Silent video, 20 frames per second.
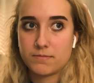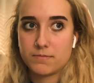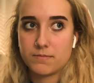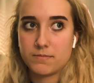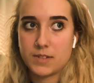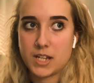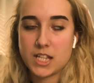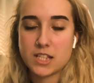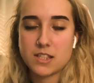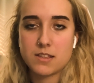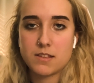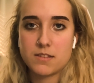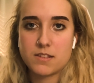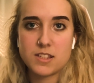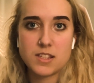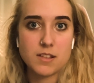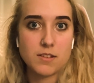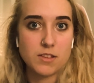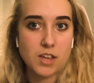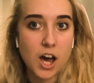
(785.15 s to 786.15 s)
It's
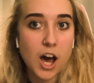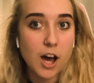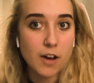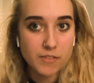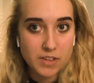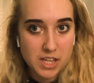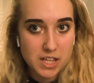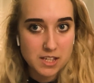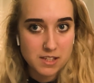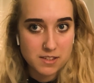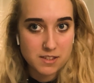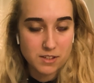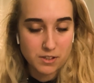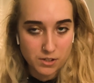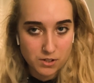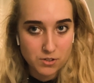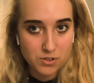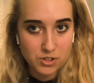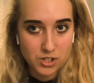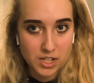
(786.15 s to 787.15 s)
the obvious
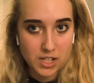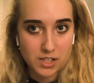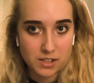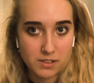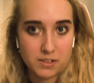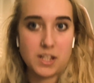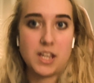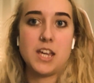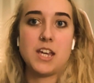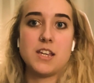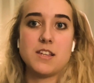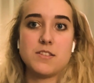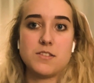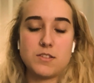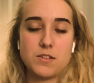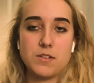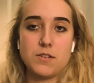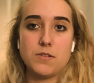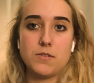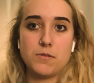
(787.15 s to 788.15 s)
solution is
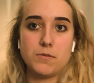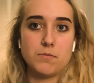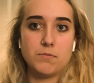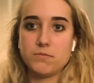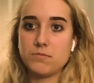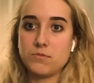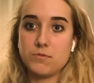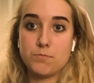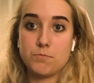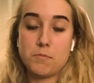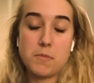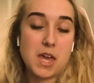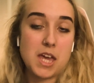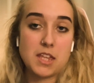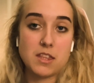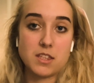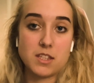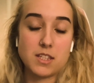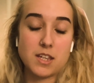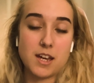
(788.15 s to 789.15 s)
to make
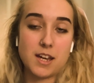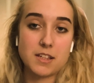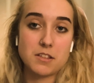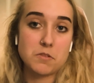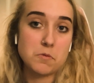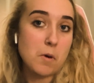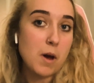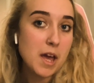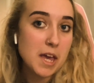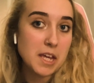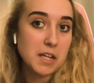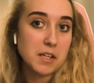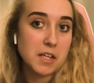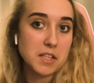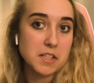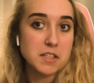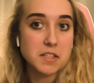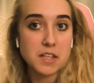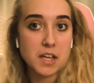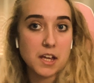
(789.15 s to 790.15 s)
the text white
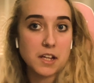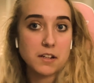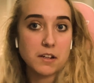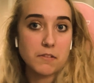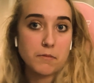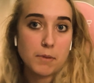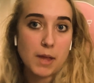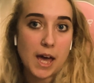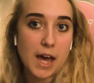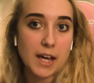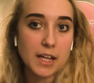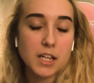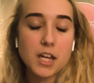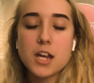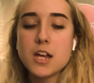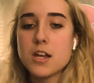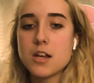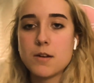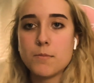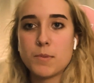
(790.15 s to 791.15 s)
instead of black.
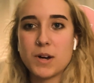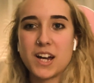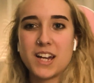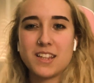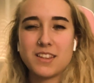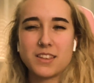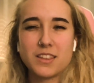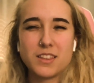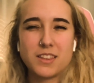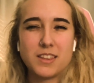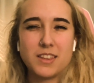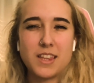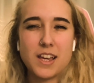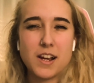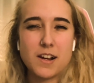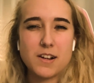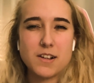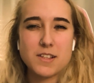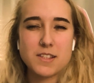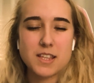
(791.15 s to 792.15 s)
But
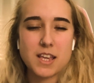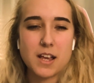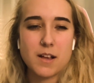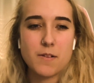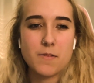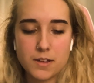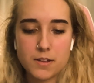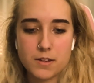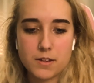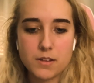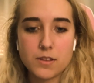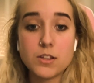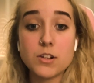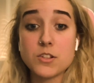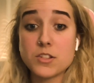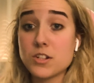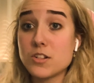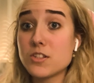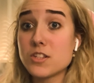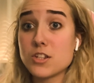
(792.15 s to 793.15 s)
there's
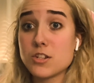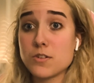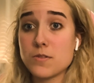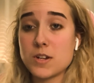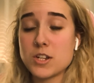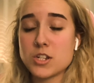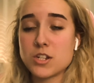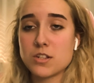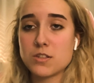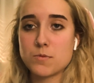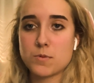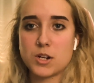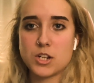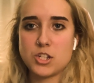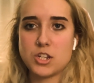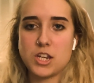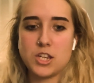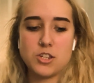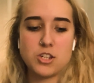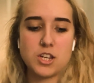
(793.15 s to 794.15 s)
certain situations where
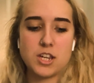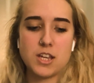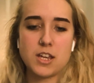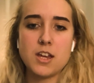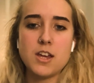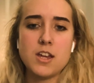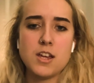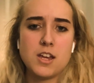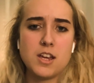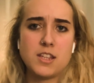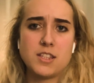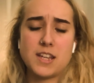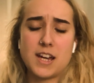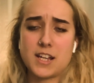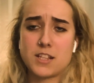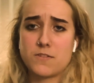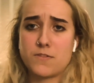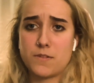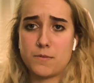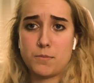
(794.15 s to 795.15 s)
changing
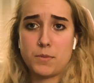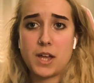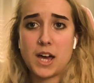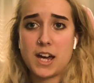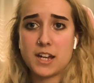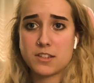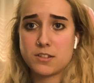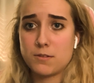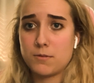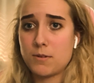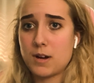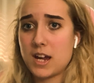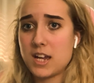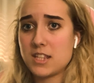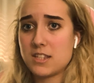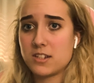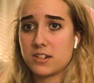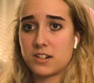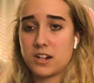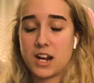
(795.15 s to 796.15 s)
text from black to white
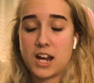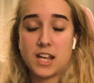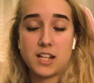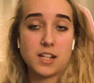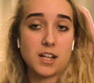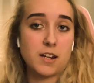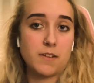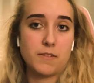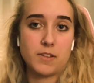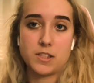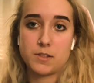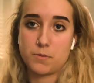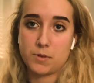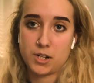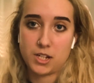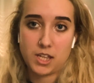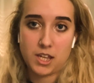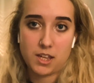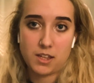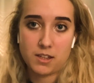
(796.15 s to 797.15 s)
to gray, none of it's
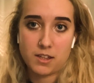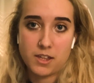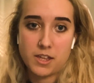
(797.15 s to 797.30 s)
working.